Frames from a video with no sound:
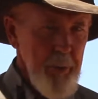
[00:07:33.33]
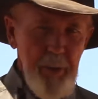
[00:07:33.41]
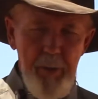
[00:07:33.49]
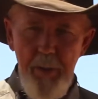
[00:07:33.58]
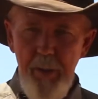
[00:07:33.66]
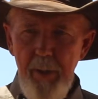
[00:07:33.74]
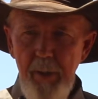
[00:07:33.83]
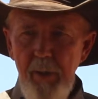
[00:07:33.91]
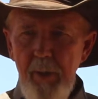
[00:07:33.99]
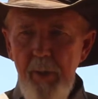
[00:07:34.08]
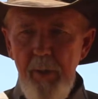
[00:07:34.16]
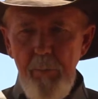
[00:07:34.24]
bit.
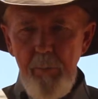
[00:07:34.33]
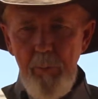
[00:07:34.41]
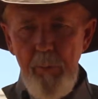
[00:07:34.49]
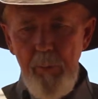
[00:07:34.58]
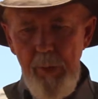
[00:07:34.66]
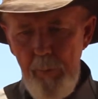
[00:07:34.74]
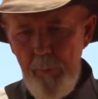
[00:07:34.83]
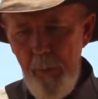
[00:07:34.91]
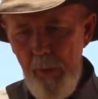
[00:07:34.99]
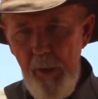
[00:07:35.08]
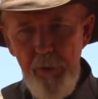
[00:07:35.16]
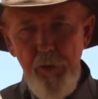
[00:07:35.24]

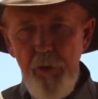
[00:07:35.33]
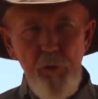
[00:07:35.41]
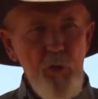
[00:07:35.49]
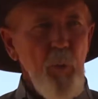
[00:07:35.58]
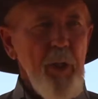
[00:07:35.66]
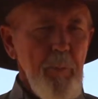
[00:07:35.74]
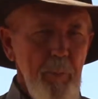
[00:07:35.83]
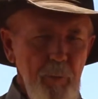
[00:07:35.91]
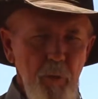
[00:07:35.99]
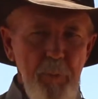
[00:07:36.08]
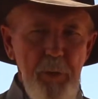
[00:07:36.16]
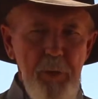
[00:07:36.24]
But there's no way to perform